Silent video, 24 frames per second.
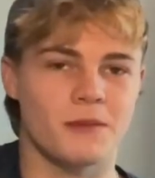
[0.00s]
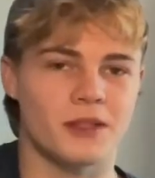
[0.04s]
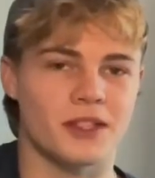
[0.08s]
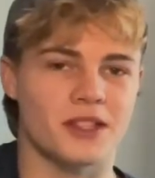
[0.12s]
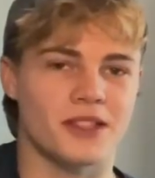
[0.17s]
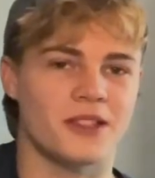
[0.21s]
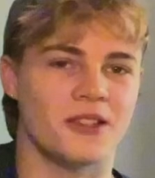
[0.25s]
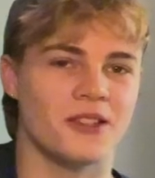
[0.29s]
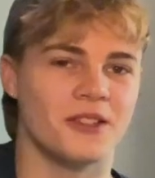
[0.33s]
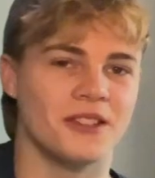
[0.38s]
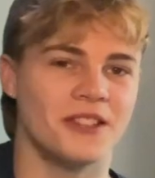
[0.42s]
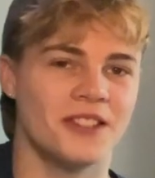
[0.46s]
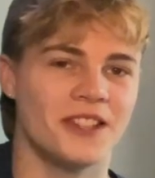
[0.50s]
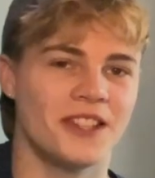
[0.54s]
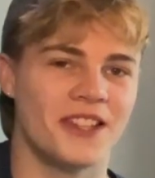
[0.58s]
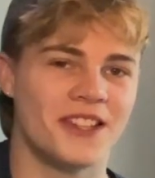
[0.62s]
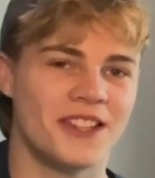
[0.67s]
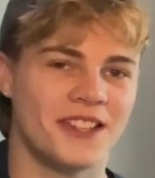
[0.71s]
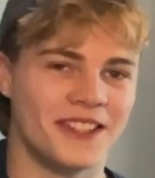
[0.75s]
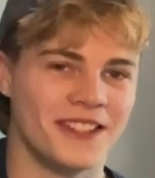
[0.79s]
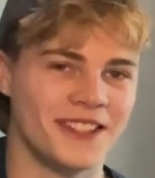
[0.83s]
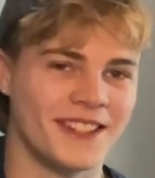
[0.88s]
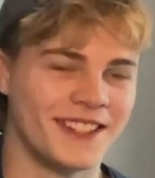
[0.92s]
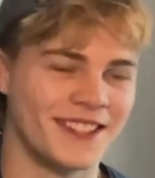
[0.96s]
is good.
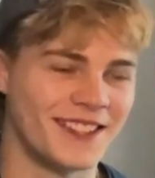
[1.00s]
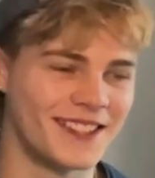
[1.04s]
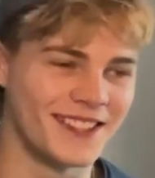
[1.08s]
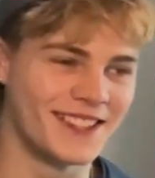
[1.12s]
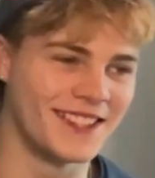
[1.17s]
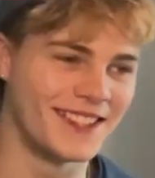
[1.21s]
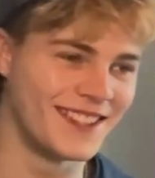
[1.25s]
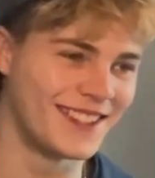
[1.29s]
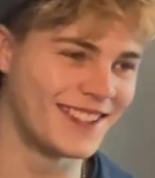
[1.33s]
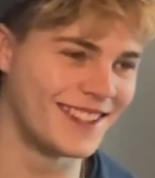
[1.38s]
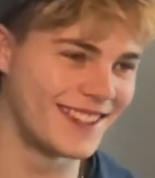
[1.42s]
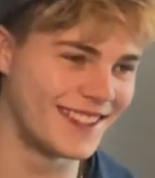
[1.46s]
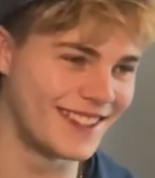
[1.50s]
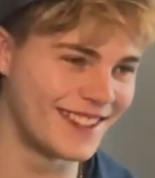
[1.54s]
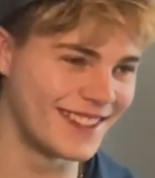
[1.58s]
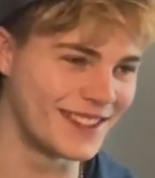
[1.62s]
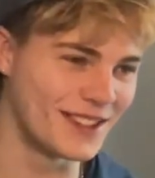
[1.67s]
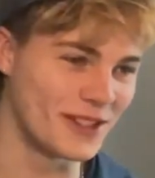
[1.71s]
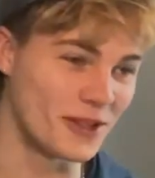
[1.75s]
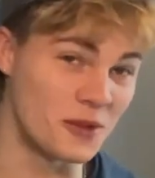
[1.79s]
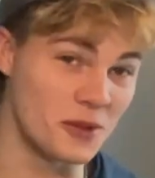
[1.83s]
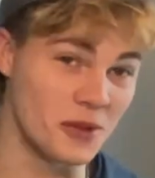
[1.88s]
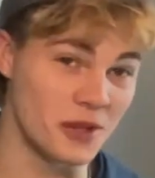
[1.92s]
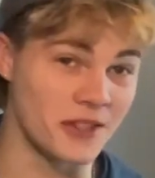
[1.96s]

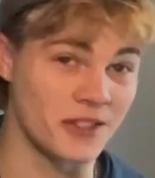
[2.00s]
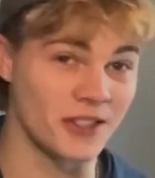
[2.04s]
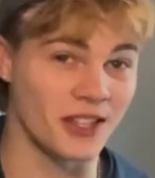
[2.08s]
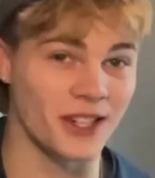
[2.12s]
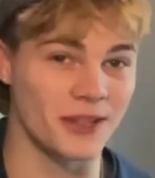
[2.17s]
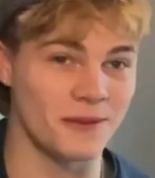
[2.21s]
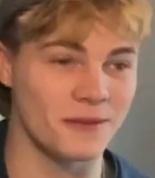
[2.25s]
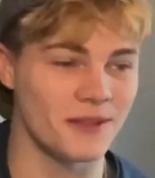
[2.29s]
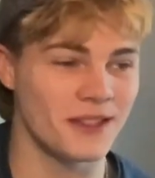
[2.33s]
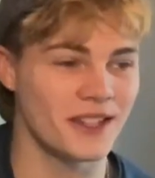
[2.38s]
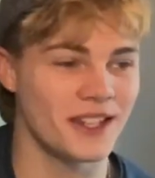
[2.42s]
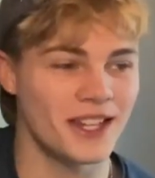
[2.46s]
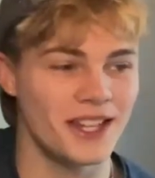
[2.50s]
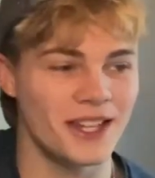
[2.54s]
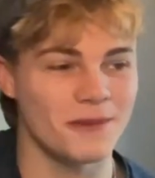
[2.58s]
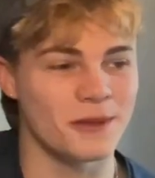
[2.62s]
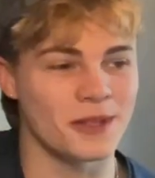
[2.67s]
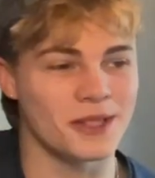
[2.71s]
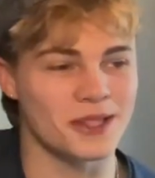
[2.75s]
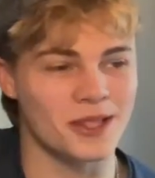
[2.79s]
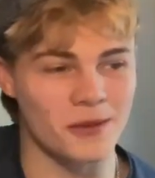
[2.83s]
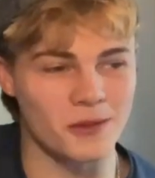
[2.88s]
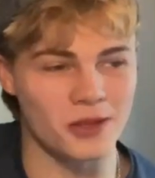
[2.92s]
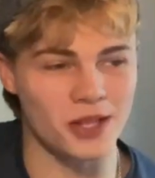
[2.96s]
Not all the time.
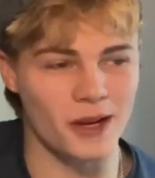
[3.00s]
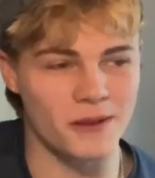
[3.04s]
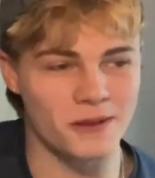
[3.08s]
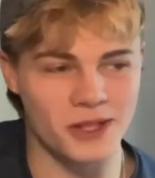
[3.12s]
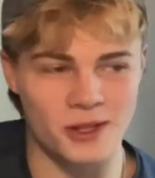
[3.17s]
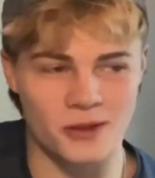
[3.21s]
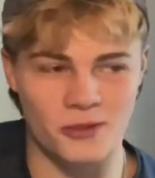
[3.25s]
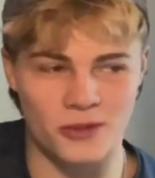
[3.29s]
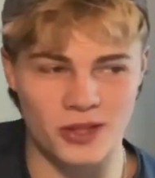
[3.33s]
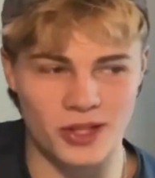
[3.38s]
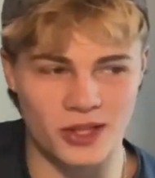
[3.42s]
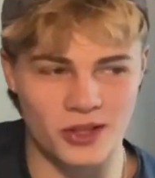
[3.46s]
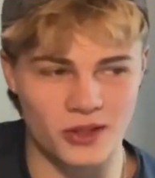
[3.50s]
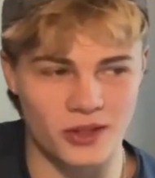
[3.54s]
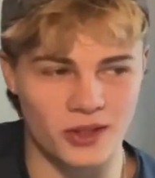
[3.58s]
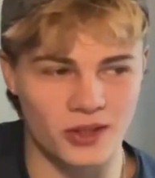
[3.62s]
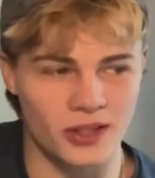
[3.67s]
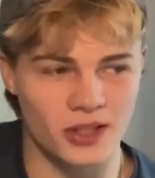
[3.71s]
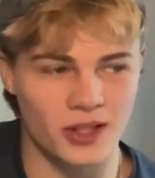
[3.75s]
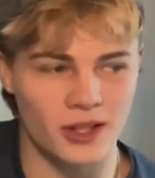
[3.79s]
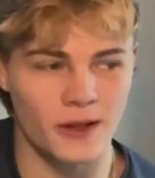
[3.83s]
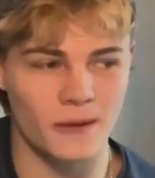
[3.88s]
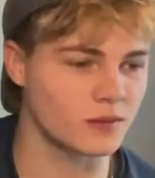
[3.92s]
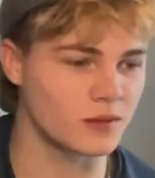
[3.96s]
But sometimes he's really
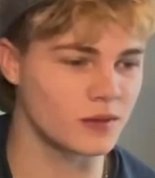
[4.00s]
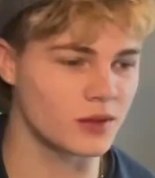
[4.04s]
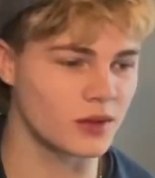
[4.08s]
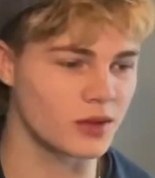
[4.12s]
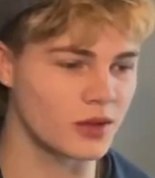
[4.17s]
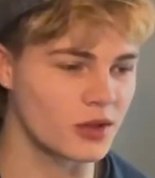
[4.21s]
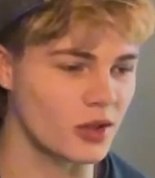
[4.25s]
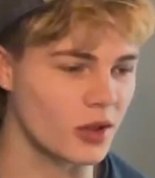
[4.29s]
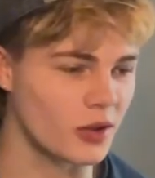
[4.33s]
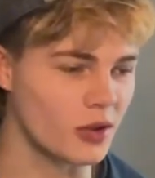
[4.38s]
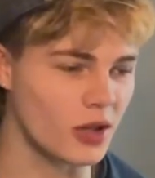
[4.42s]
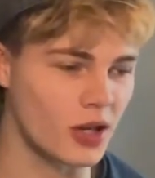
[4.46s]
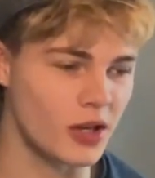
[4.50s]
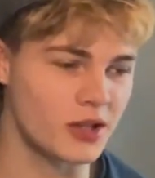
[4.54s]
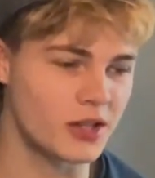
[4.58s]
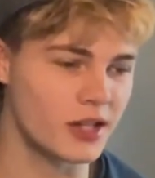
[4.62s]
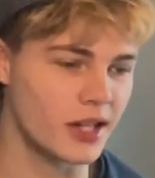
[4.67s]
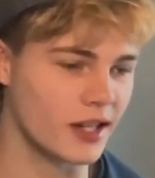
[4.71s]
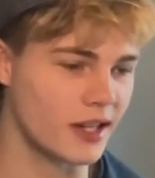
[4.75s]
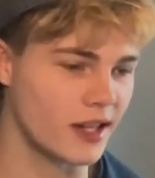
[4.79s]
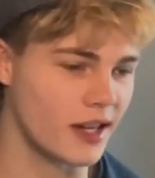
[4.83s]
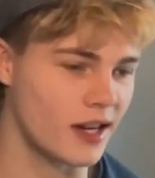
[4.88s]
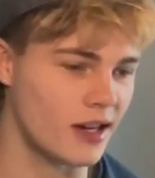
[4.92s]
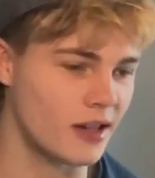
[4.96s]
good. So I thought I'd
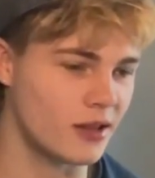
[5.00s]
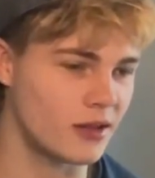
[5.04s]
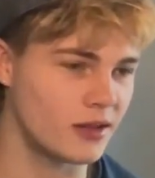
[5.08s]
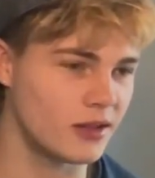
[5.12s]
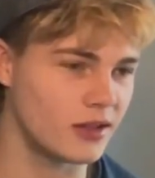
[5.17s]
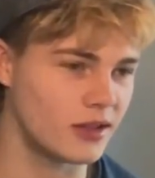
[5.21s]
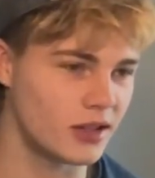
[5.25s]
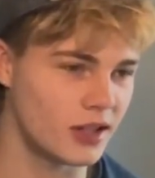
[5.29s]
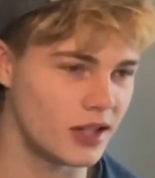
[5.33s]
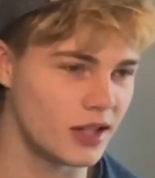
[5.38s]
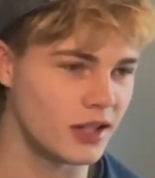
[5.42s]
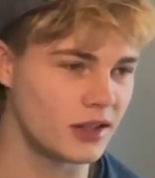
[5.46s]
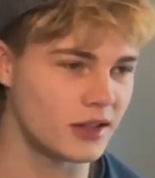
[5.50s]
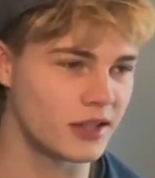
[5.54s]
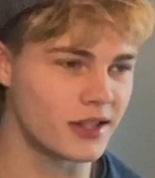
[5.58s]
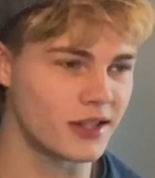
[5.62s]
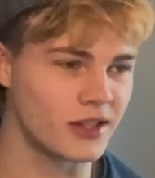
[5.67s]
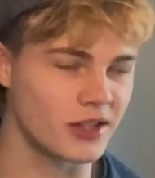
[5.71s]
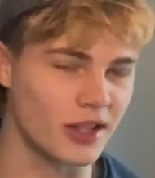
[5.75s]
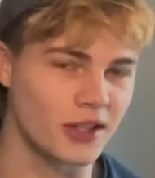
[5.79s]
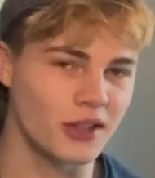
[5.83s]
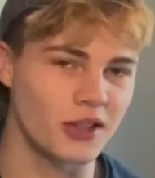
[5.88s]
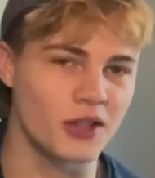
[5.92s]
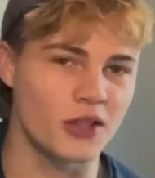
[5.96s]
check it out. This is
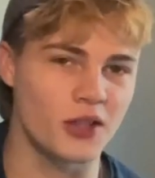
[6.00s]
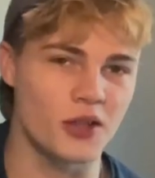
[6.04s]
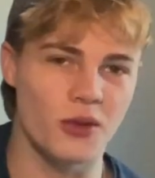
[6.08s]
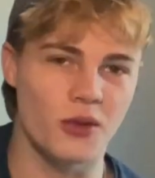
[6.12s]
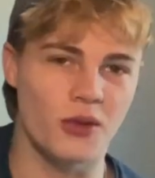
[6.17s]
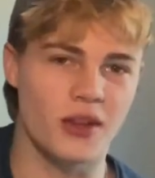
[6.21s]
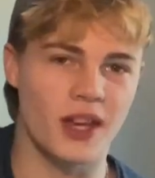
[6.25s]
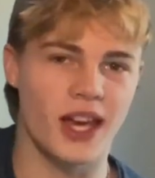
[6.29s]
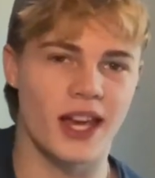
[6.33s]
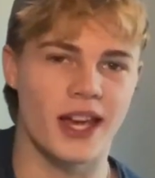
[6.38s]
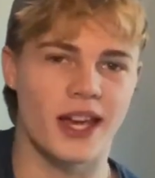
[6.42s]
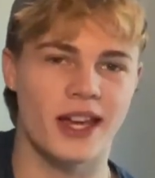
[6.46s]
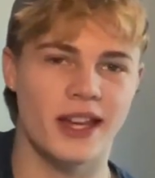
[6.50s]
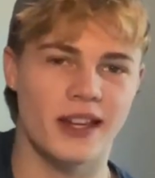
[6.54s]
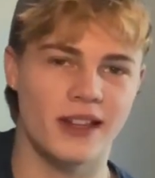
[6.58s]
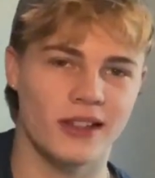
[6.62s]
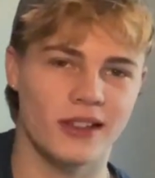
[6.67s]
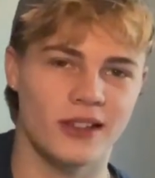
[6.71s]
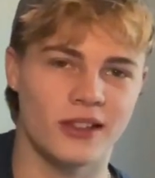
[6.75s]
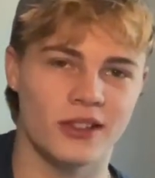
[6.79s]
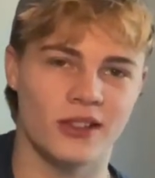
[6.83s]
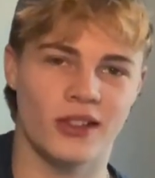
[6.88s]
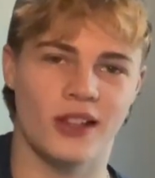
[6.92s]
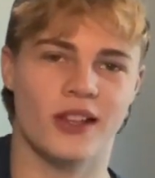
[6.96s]
like the UK
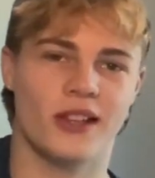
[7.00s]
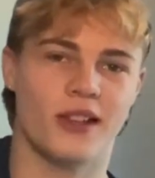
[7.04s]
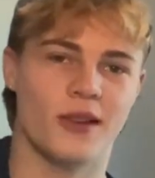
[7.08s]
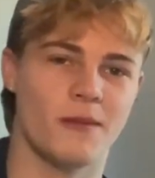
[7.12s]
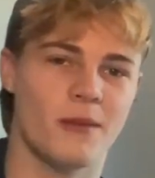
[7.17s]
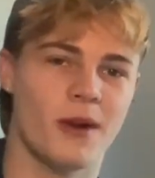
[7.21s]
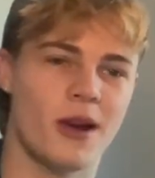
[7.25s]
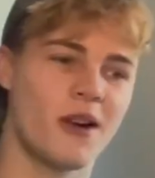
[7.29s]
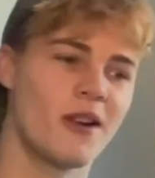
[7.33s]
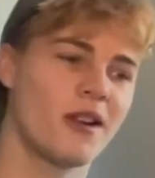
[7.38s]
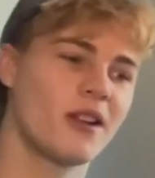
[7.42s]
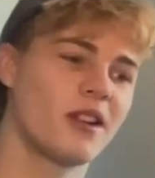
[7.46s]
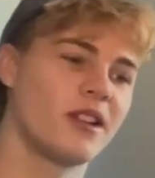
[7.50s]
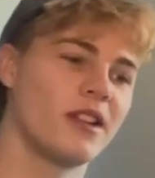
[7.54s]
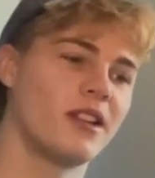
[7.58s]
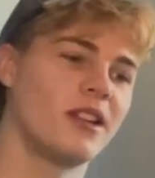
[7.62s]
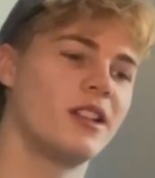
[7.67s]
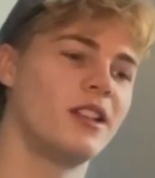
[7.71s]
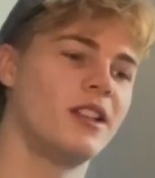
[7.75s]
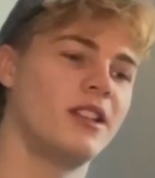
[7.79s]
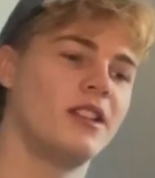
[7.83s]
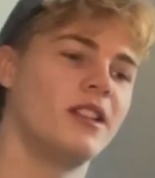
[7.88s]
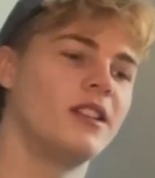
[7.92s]
and like America